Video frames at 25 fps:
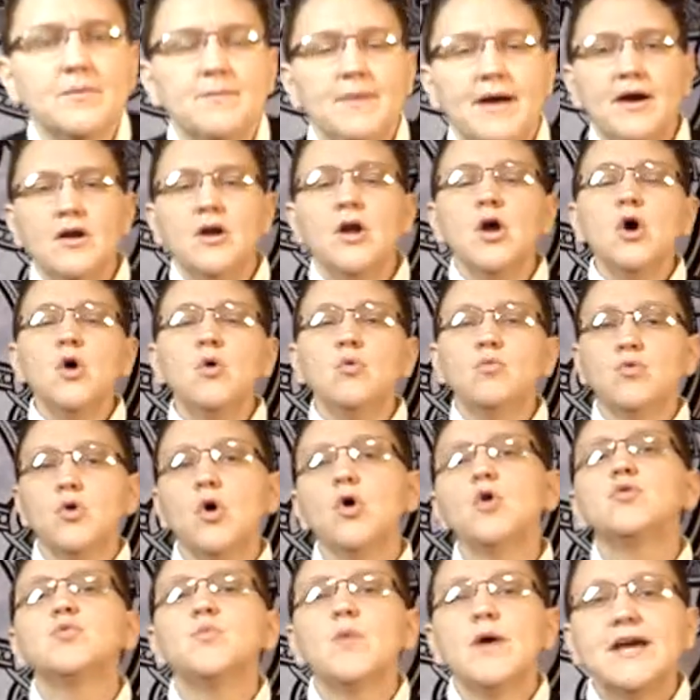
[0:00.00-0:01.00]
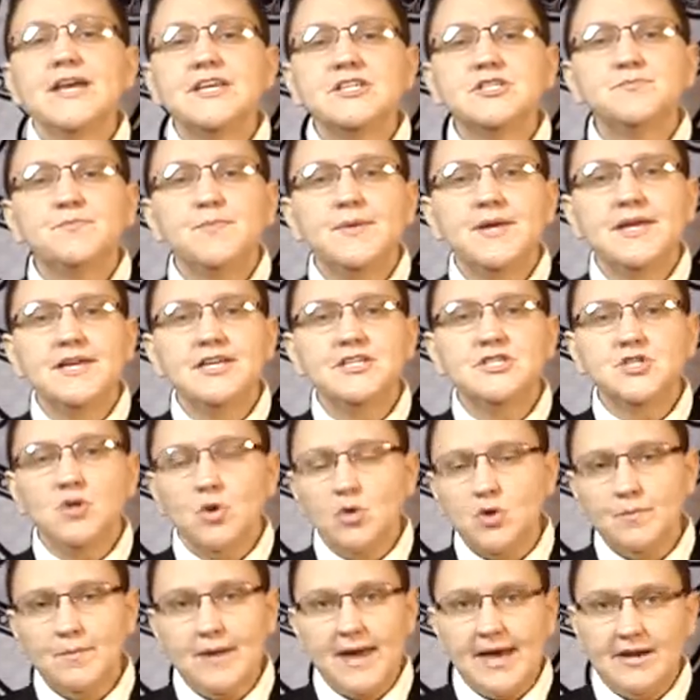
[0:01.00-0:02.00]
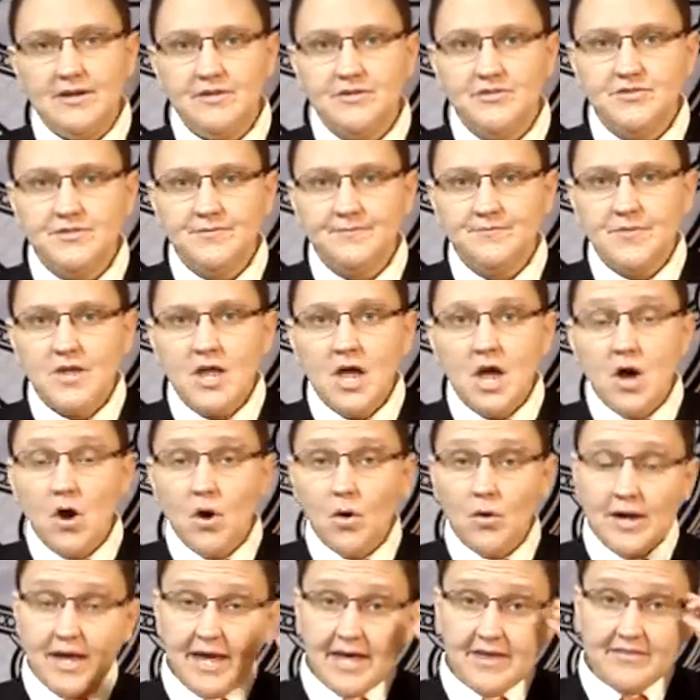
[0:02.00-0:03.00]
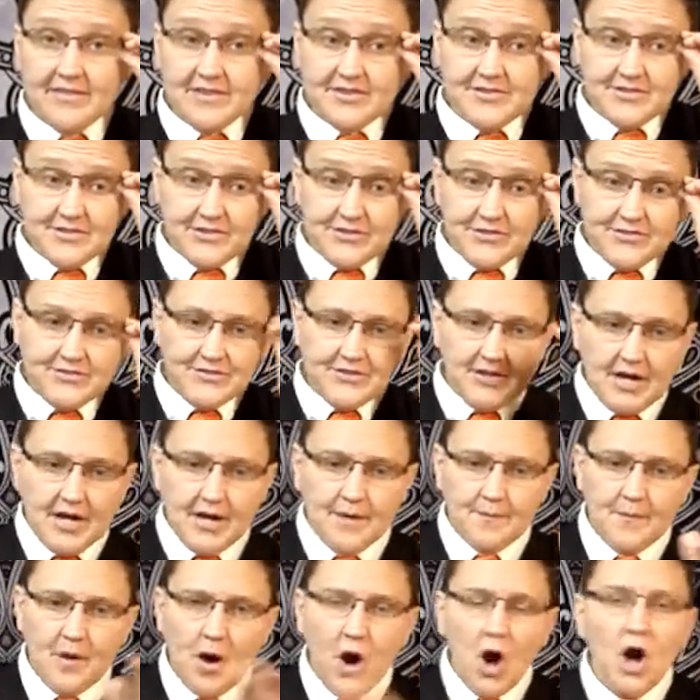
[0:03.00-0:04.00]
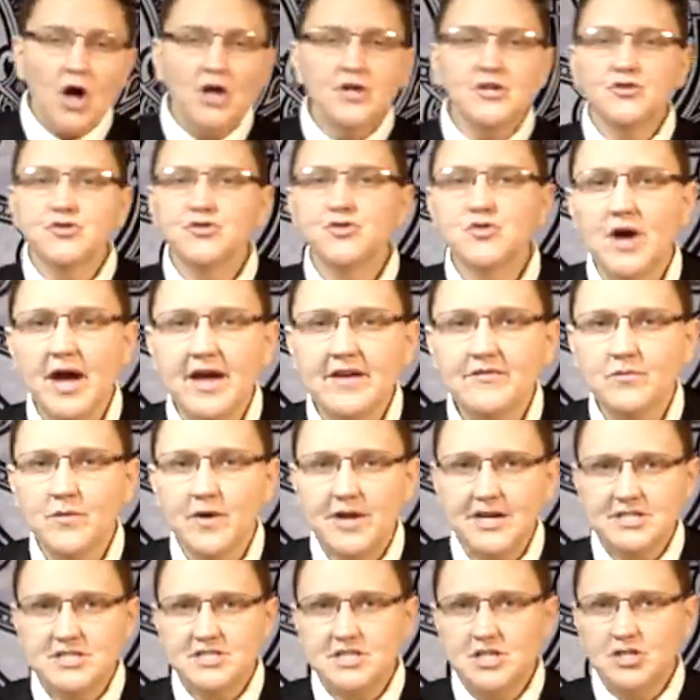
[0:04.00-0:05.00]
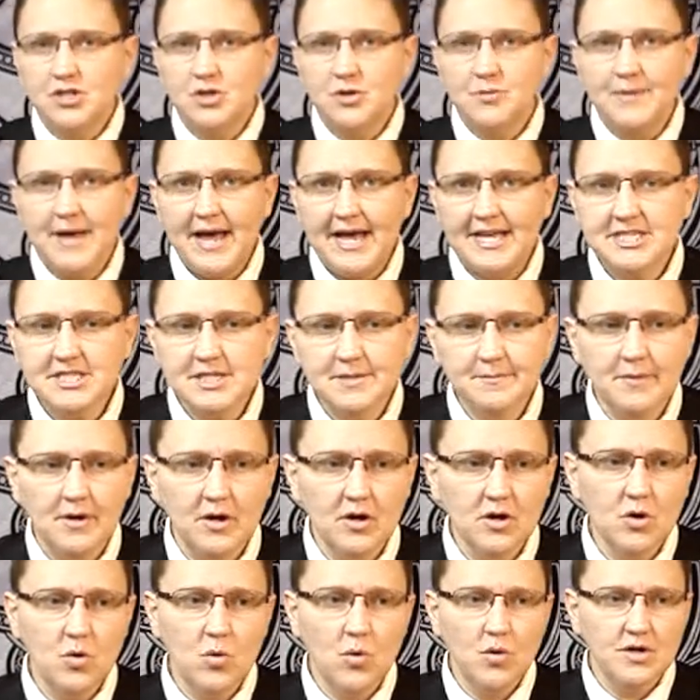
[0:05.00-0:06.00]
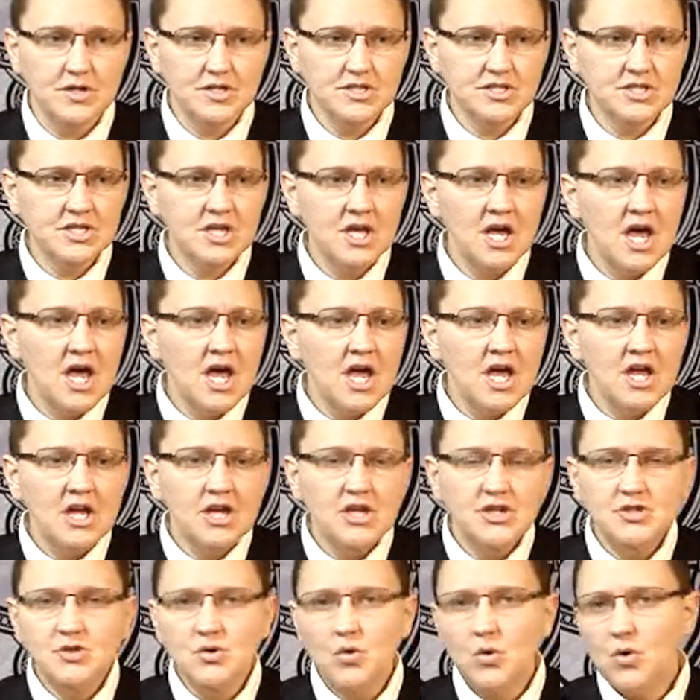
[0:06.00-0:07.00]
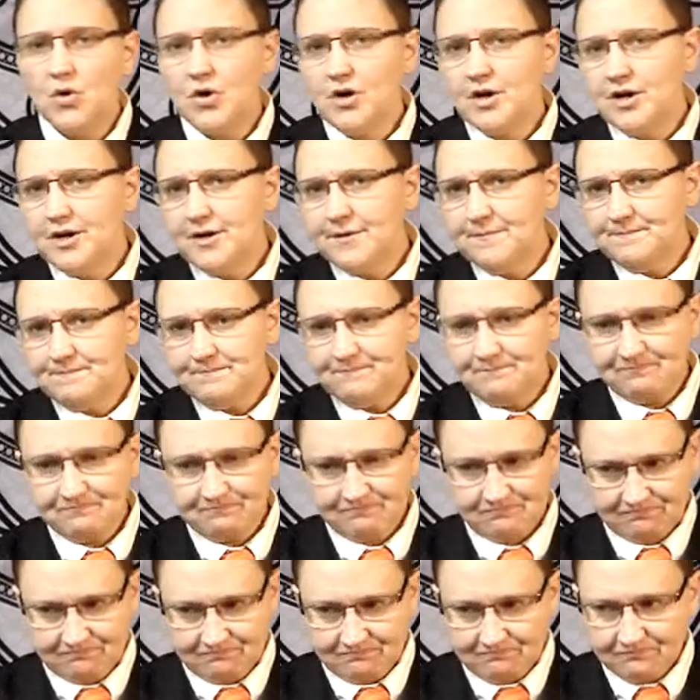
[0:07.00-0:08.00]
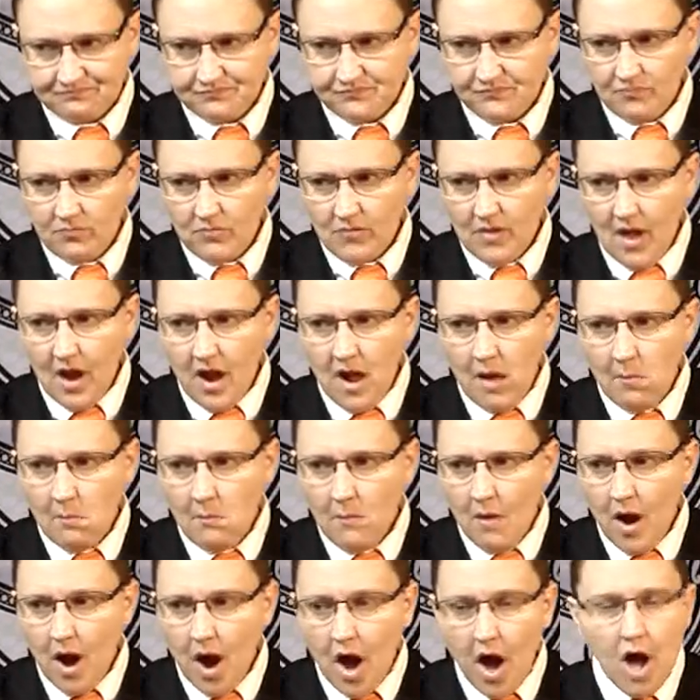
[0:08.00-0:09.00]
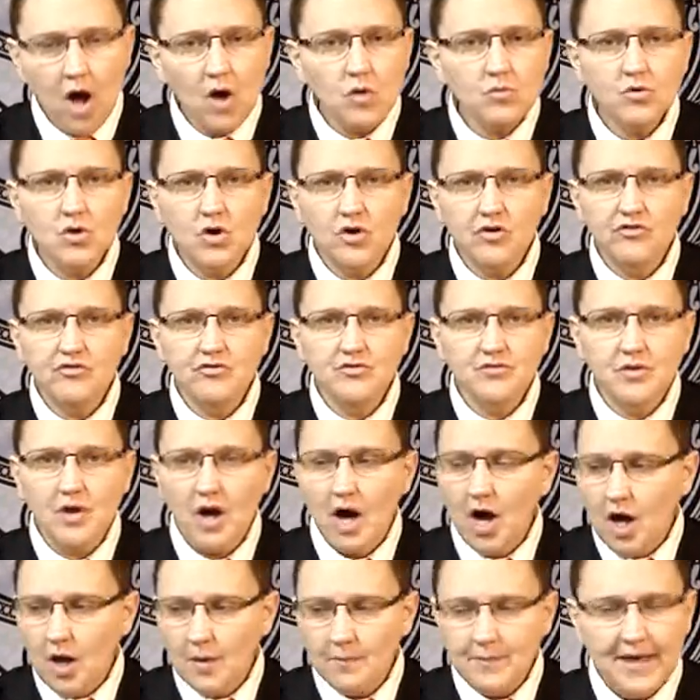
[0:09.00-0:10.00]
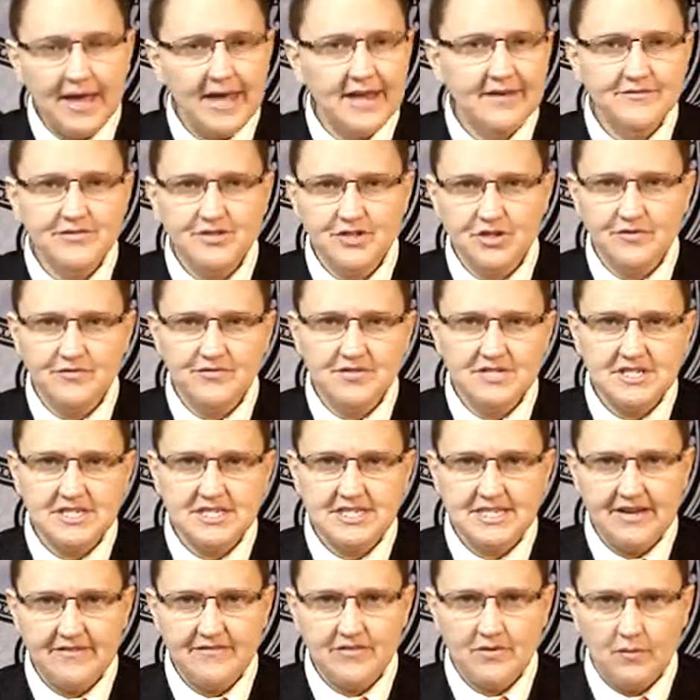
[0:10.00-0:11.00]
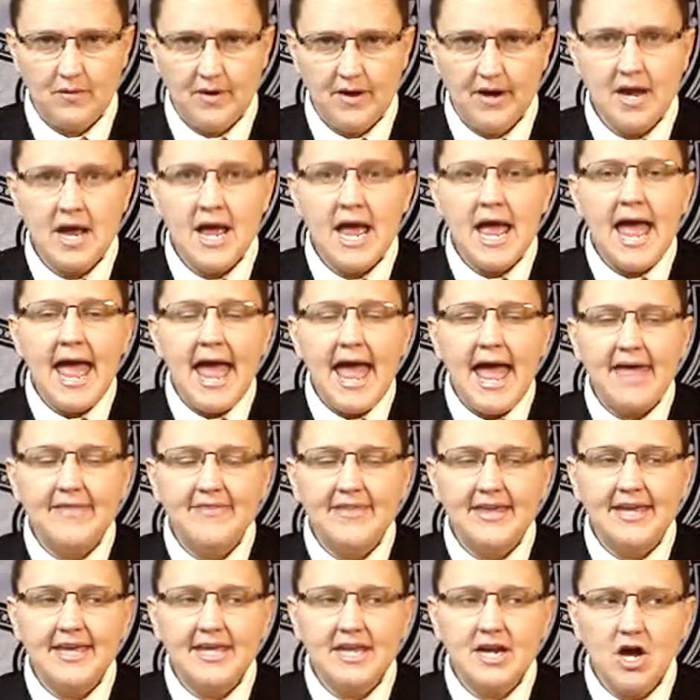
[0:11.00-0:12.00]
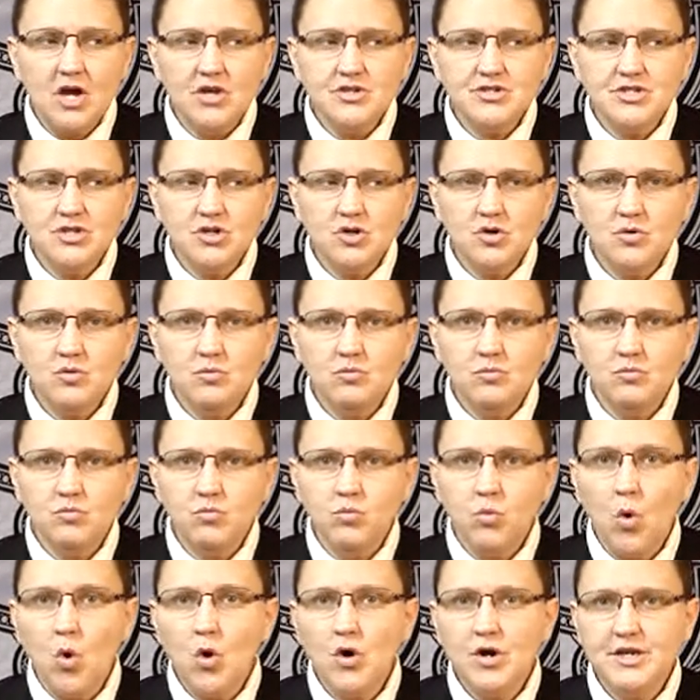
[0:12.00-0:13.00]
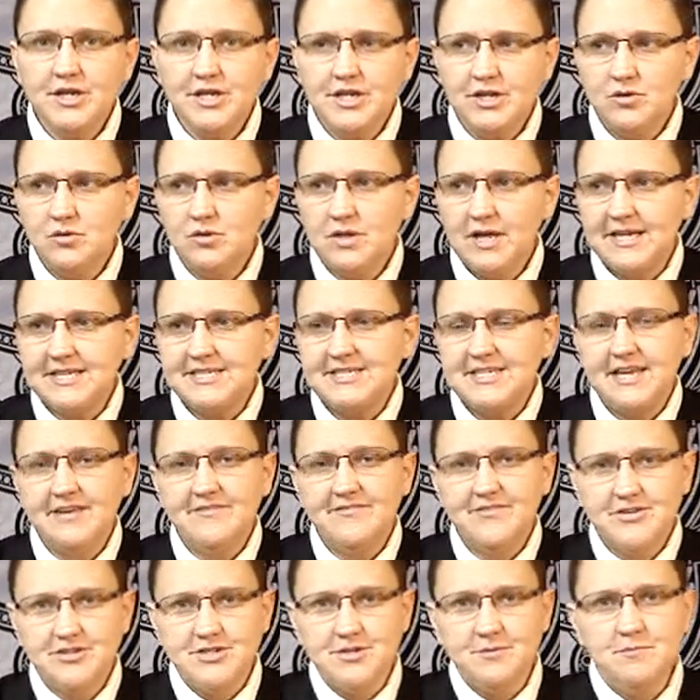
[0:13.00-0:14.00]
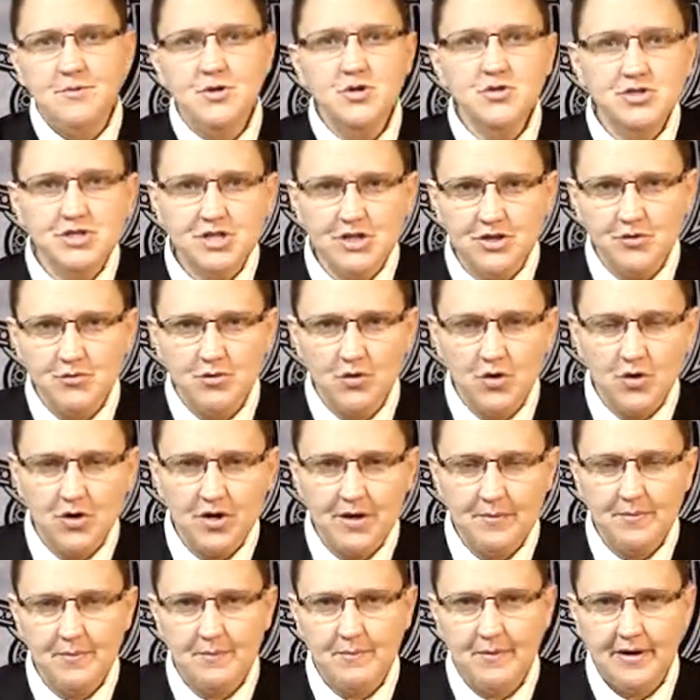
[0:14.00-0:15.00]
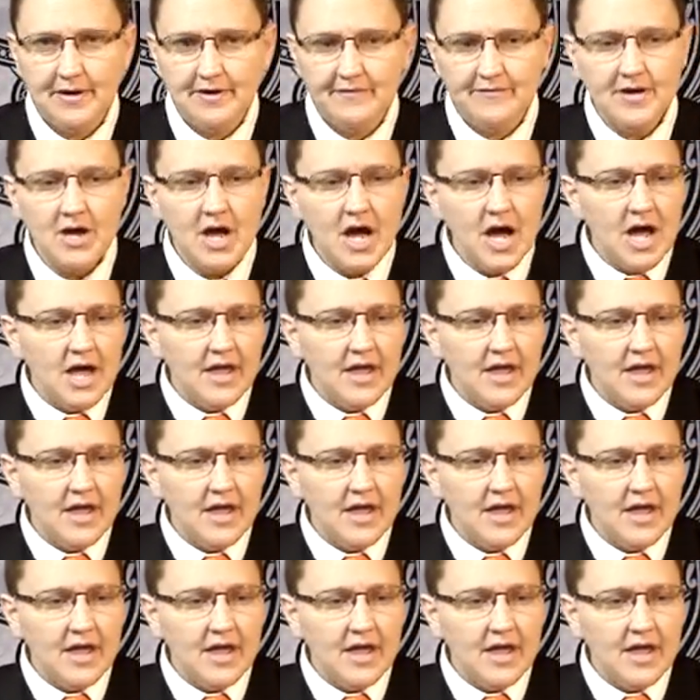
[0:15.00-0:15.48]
about roadways being solar panels? Okay, this is all your driveways, your basketball courts, your all paved surfaces everywhere. And they can also warn you, like say if there's a moose in the road up above.